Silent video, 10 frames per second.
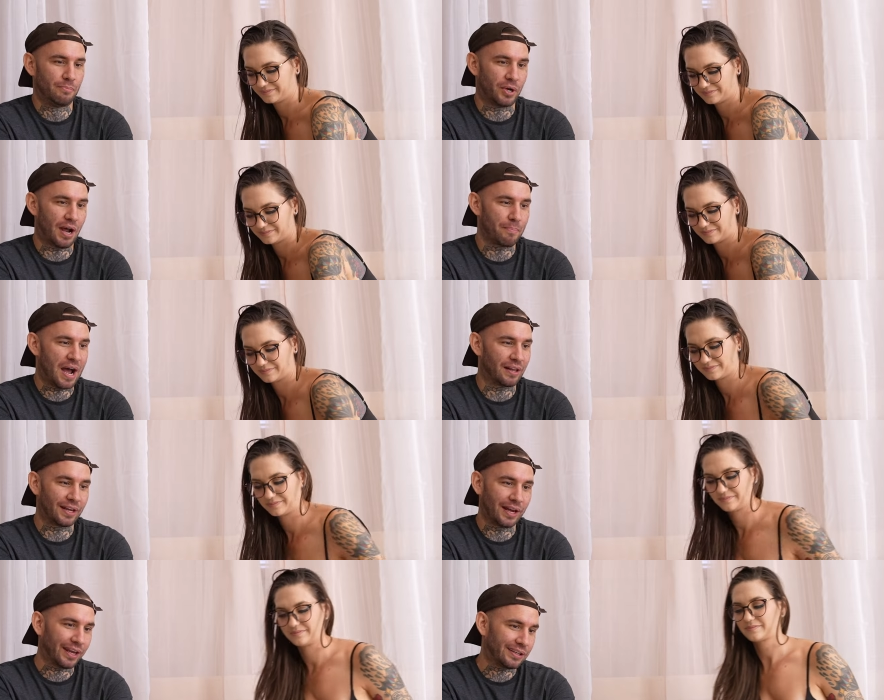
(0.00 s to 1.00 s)
Speaker 1: but I'm not
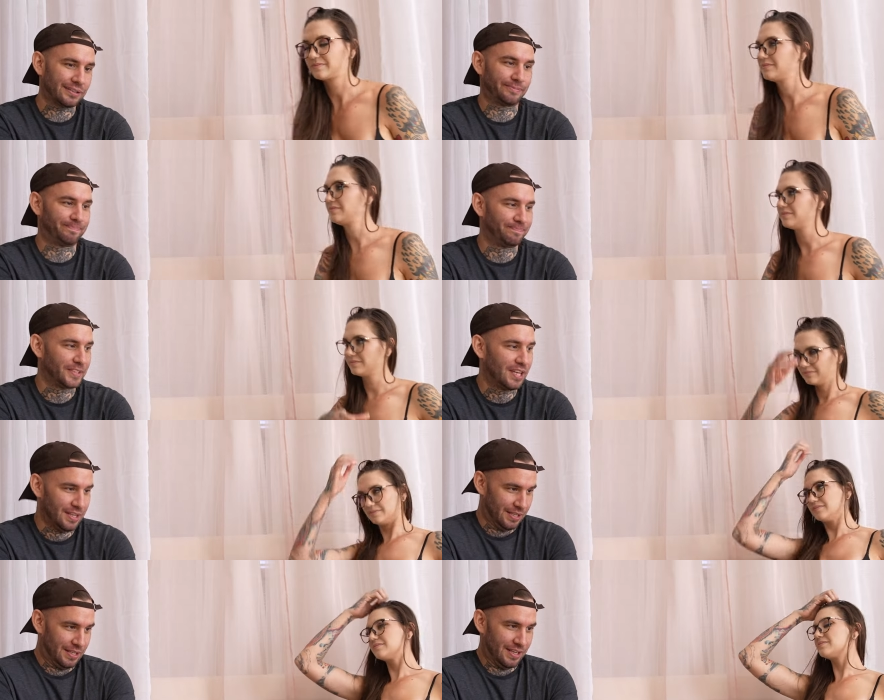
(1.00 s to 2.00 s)
like,
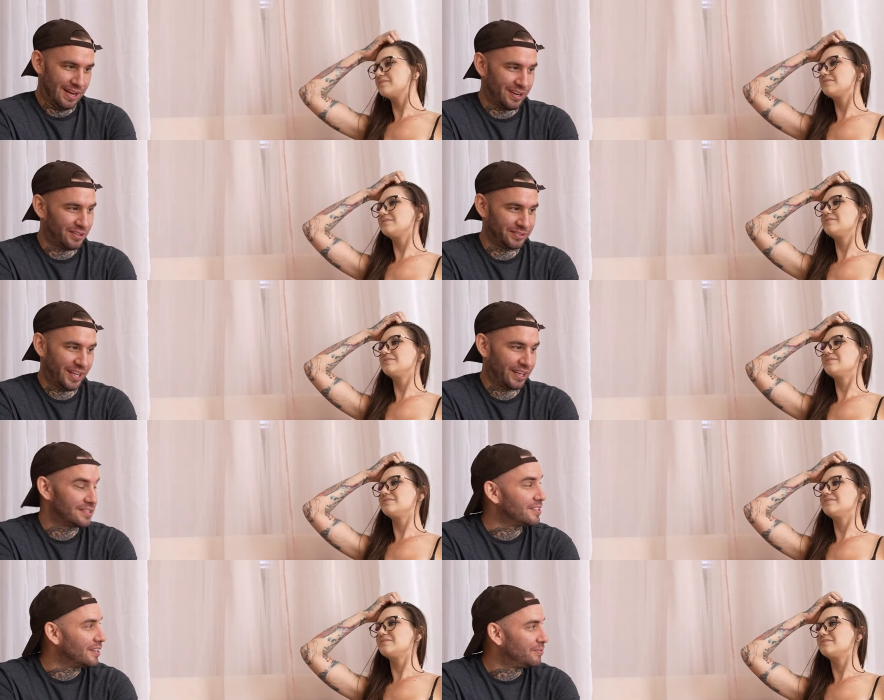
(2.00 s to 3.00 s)
I don't like
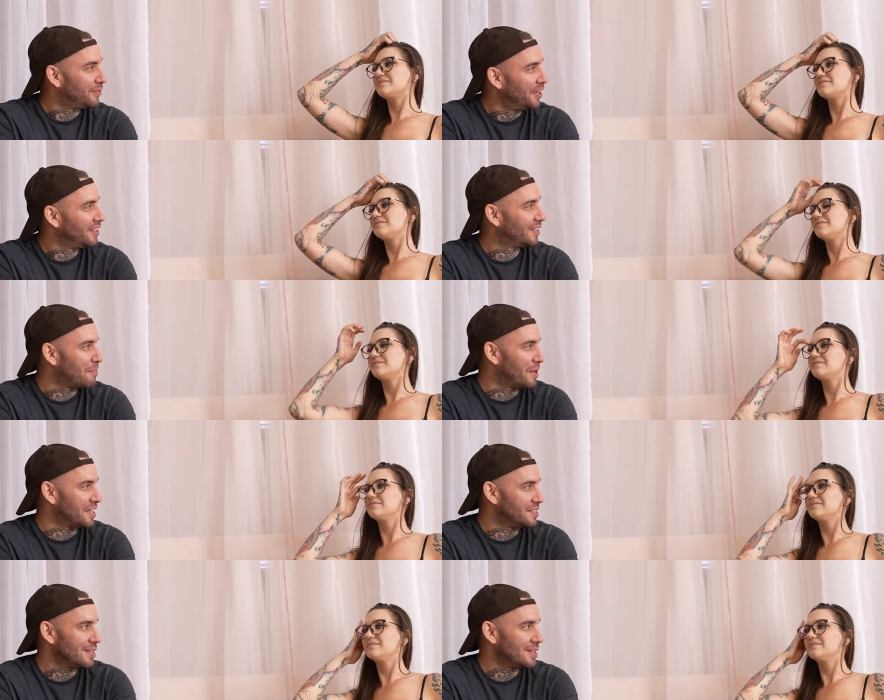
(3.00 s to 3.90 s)
see a foot and I'm like,